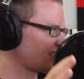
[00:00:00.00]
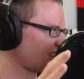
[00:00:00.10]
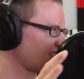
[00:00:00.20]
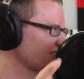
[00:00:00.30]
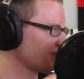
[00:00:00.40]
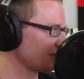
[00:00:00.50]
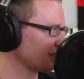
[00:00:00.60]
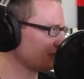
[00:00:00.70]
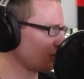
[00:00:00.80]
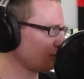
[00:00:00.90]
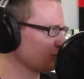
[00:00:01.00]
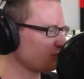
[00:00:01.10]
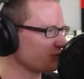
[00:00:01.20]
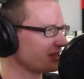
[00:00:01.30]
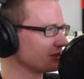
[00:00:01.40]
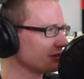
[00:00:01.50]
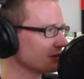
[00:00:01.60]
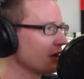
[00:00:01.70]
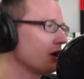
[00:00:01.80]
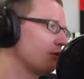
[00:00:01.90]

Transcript: countries, almost regions,